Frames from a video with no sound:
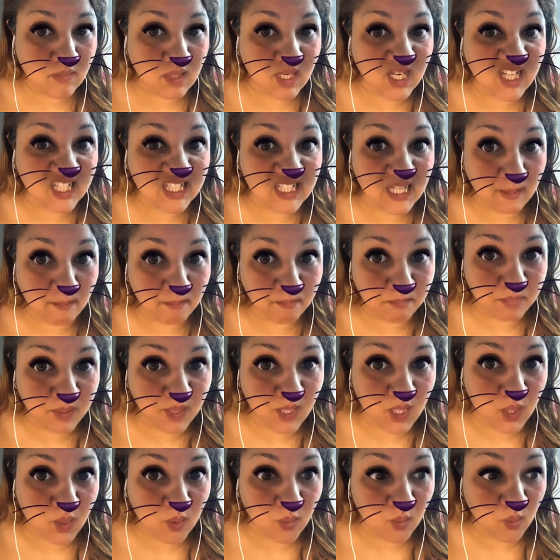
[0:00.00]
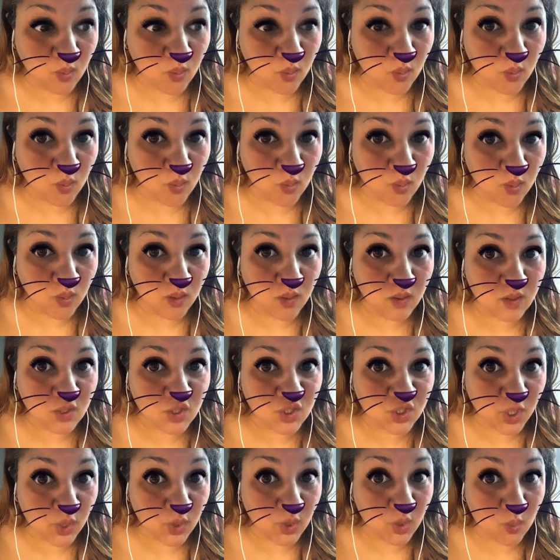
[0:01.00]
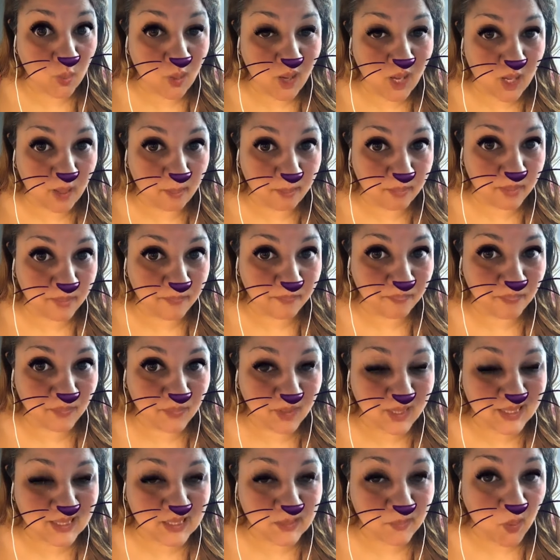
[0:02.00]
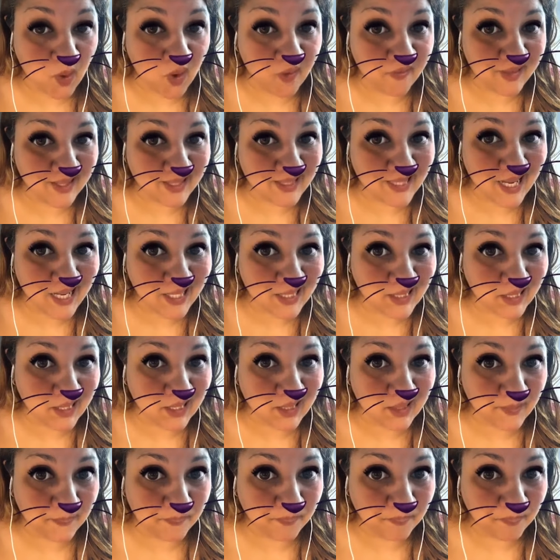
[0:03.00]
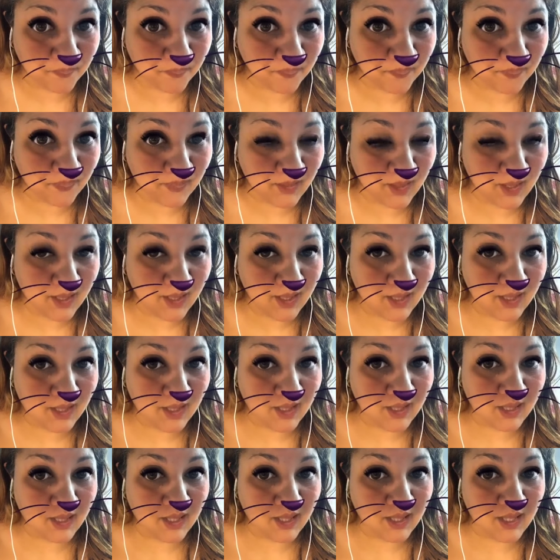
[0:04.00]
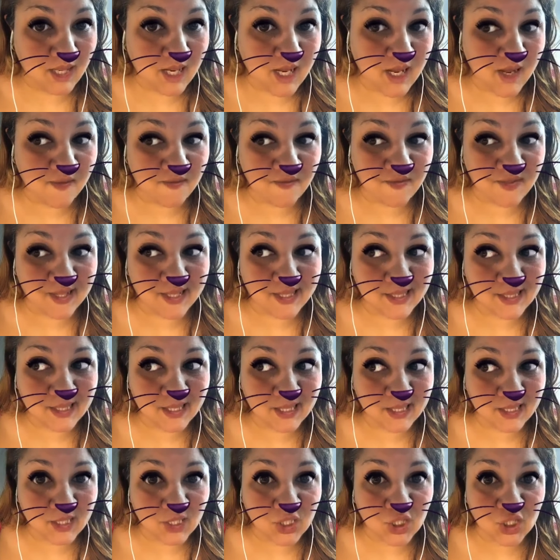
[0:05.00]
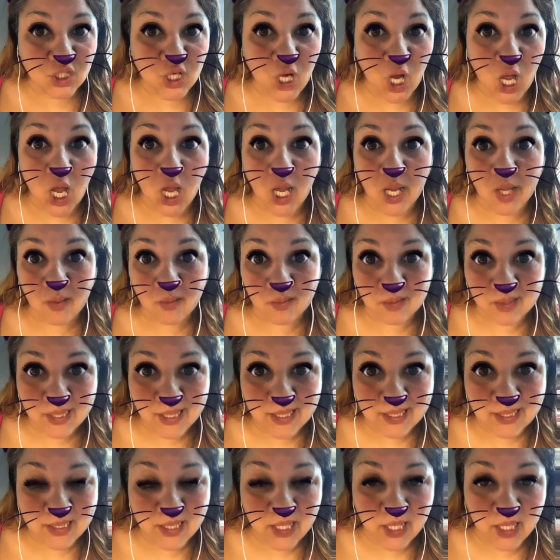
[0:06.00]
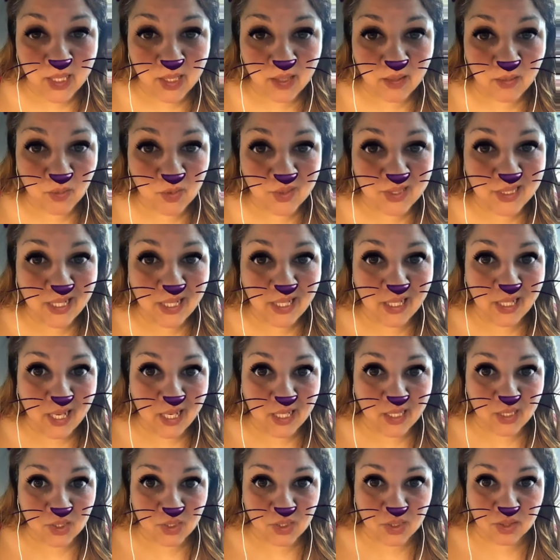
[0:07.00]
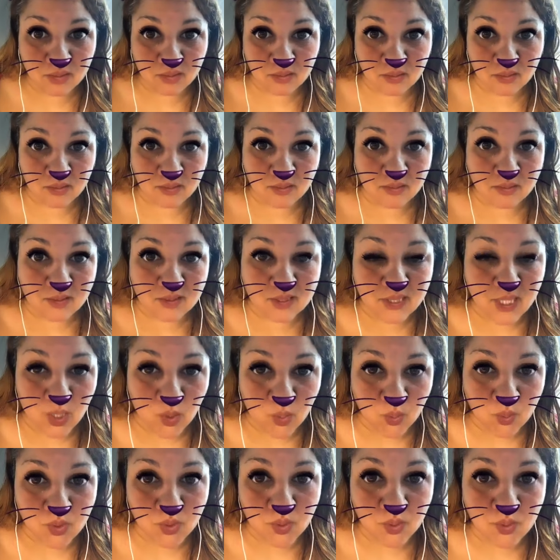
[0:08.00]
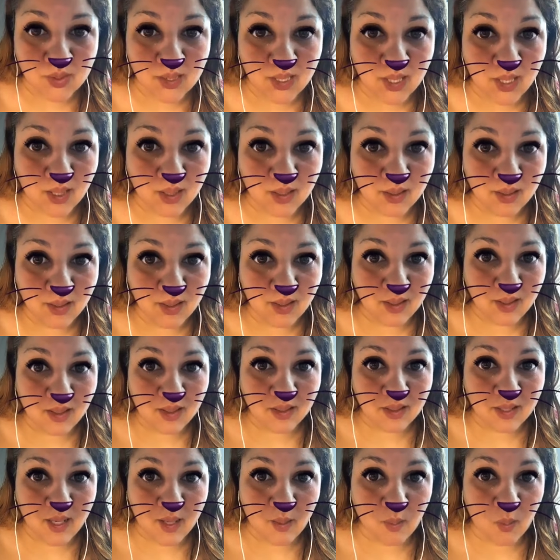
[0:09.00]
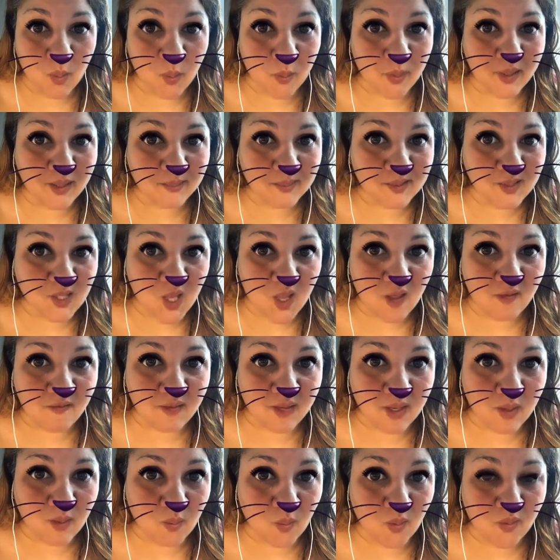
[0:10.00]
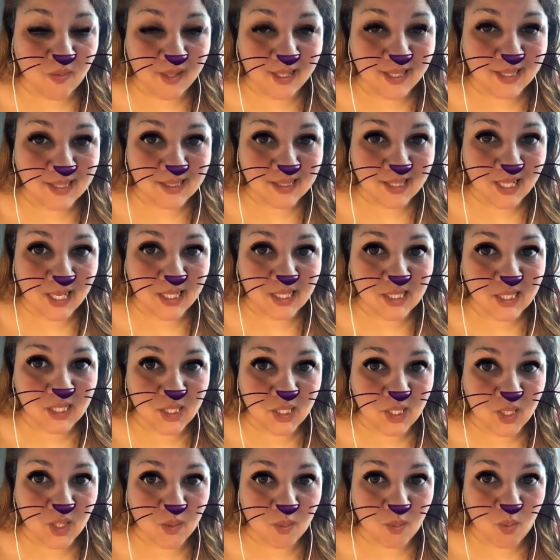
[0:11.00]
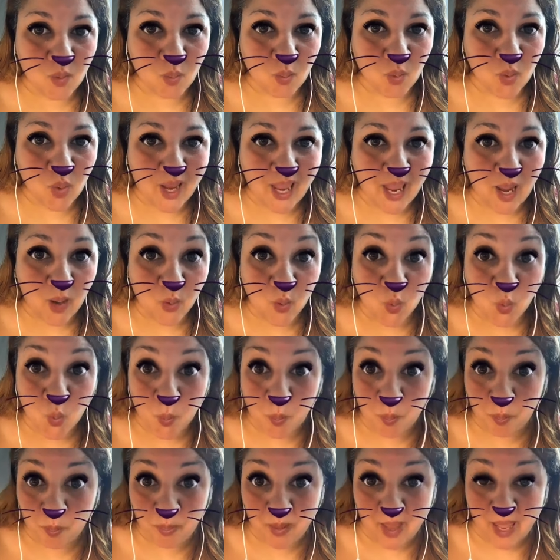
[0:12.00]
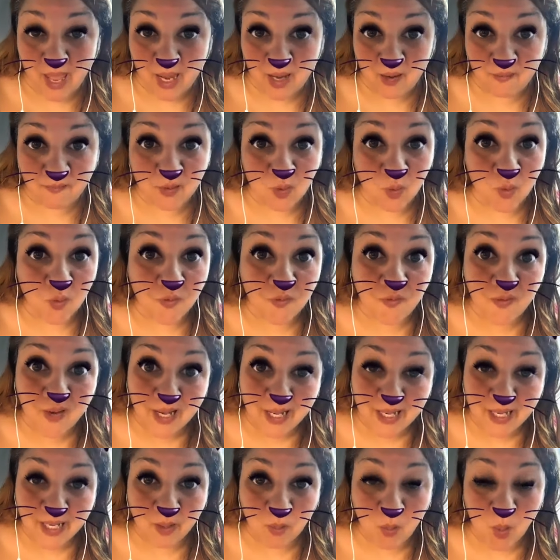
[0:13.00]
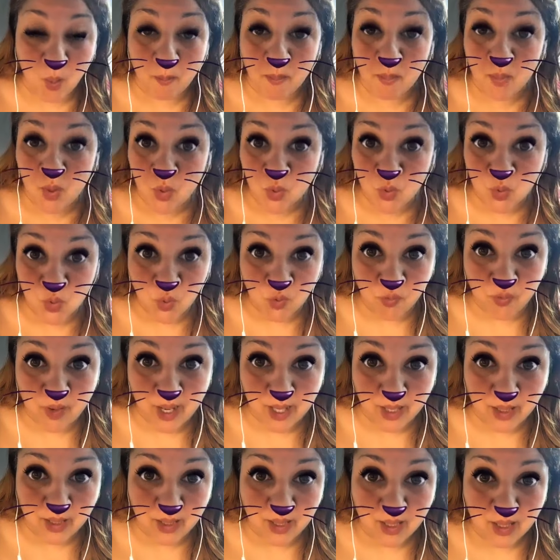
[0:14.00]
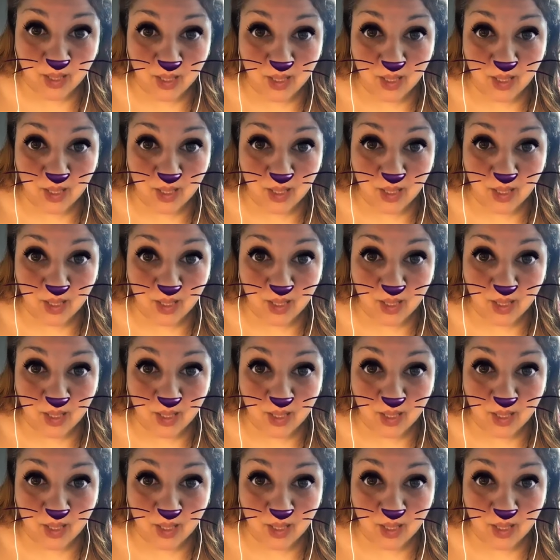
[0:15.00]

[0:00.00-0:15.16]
gazump you or show you up, because it's part of their tactic. If this is a child, let's say your teenage son or daughter, they will be observing what they say to you, or how you're behaving or feeling, what mood you're in,